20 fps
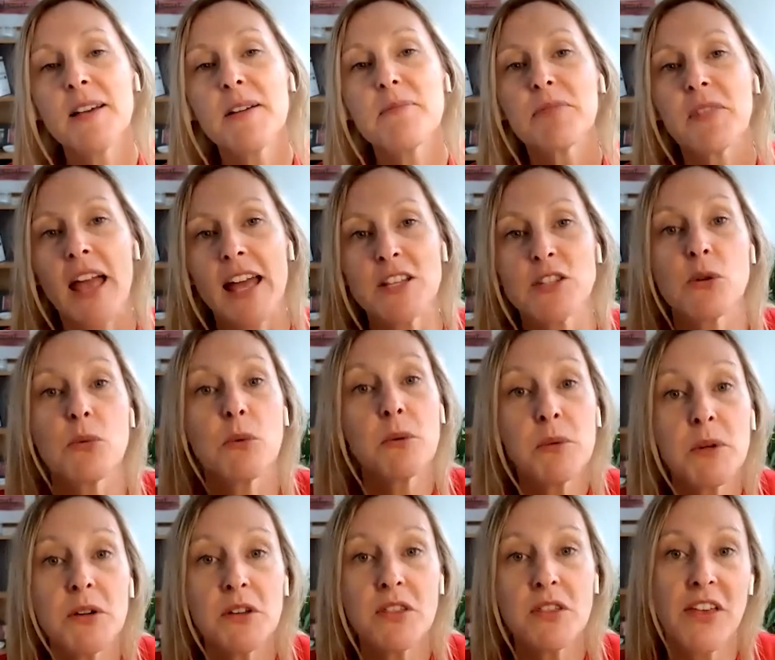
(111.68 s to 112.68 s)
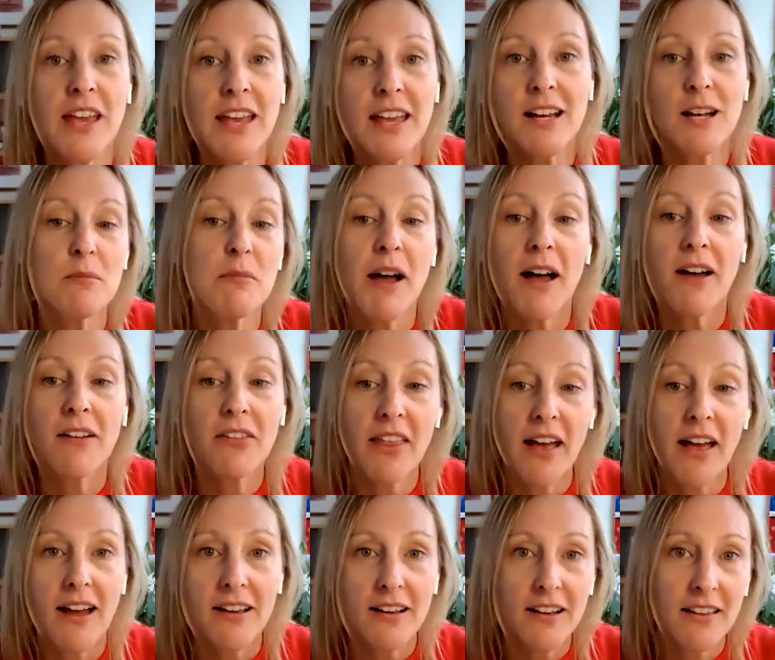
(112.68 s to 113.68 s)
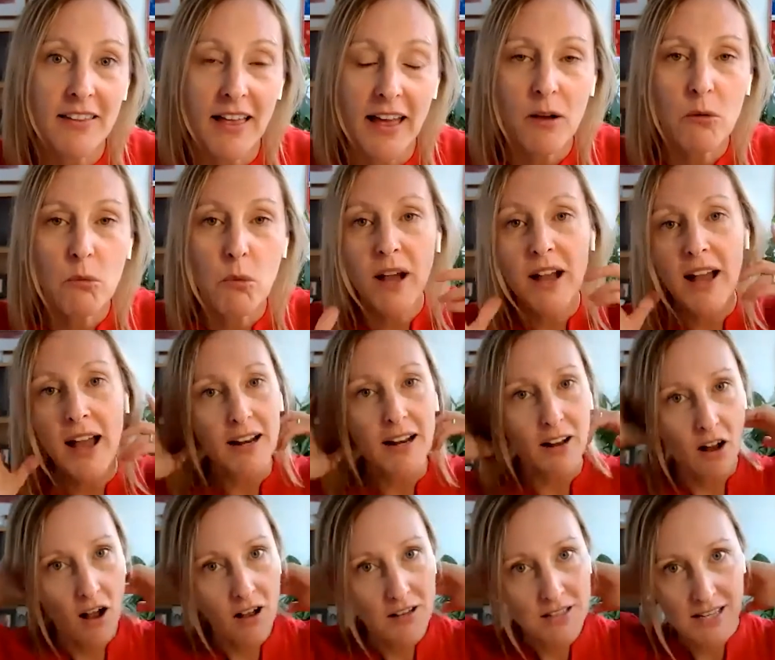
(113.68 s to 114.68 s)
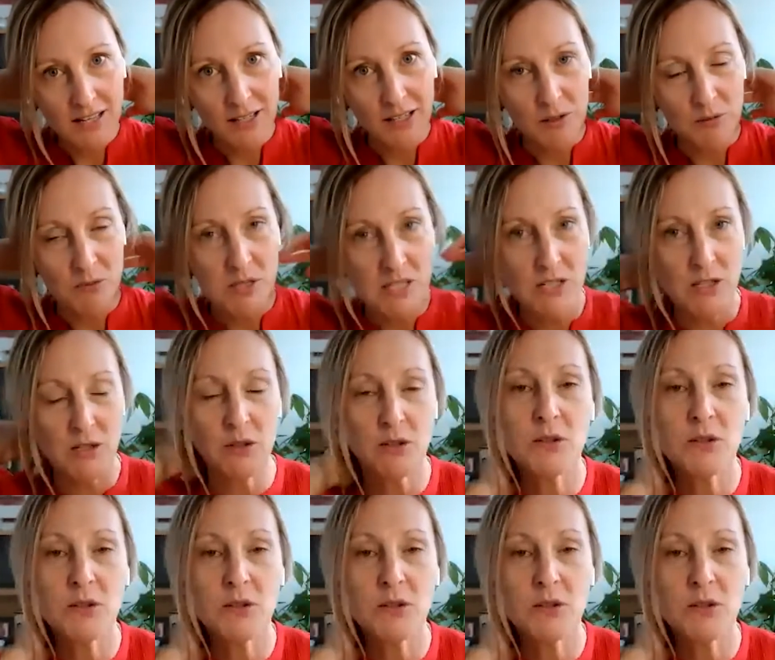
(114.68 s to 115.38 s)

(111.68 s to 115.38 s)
And so when we were thinking about that, like what kind of content could we do?